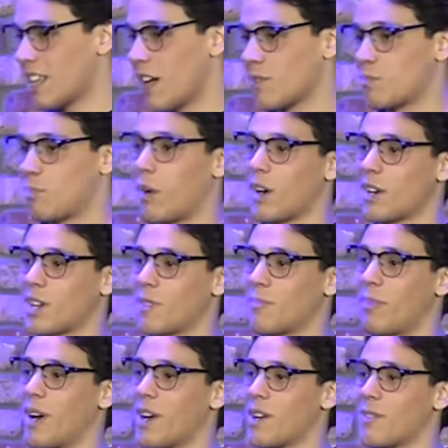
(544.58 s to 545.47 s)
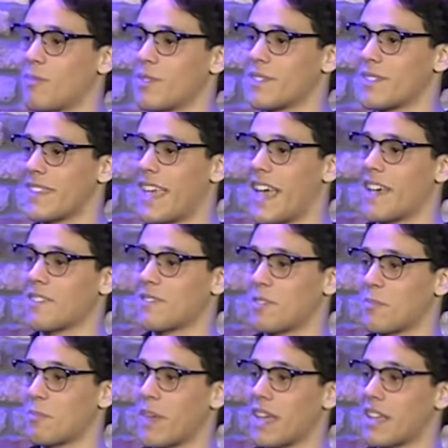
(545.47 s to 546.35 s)
I loved Parker. Parker was
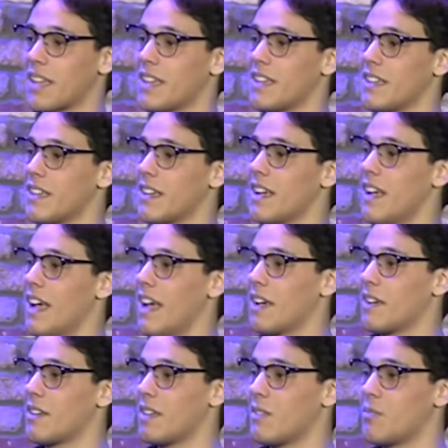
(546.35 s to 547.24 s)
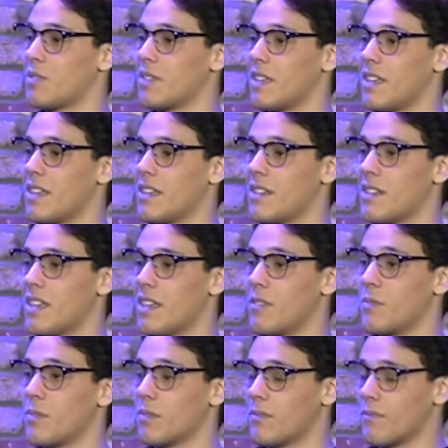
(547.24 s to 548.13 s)
gangster man. He, he, he,
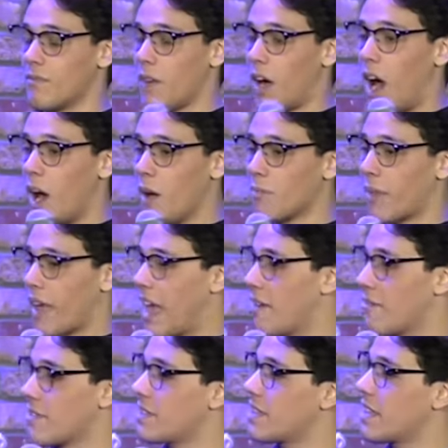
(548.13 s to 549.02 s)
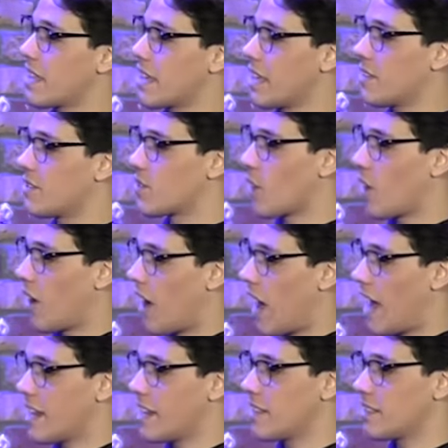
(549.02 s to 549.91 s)
he would hump everything he saw.
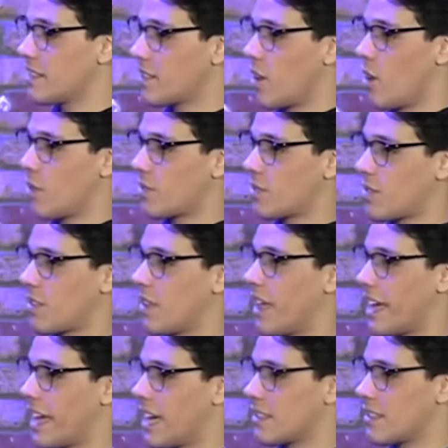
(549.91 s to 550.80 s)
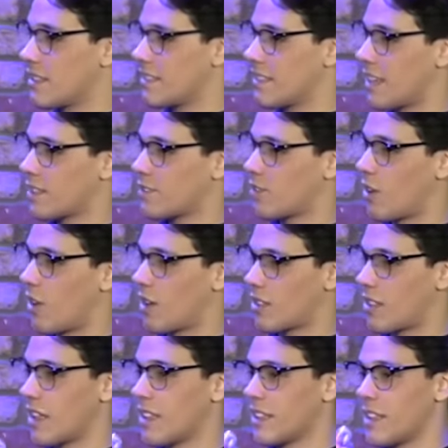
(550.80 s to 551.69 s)
I didn't know till I got the sex
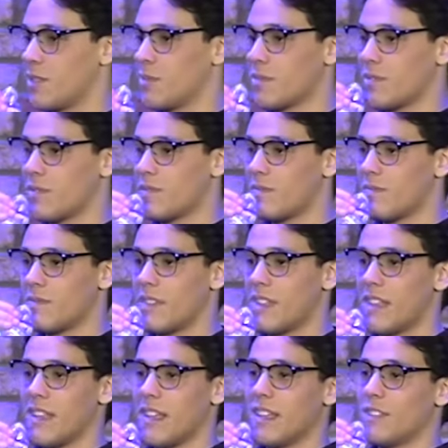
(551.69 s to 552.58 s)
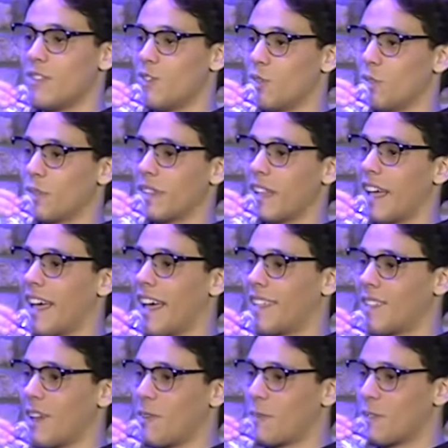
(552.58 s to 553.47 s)
talk that he was doing that.
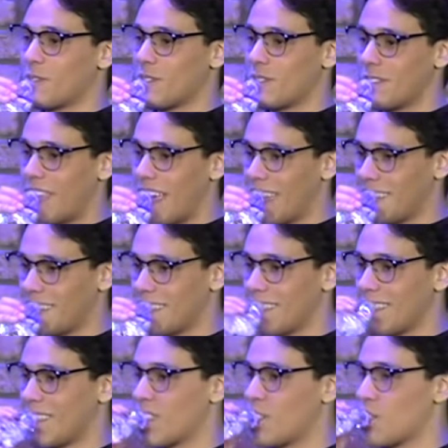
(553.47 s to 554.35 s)
I thought we were just dancing.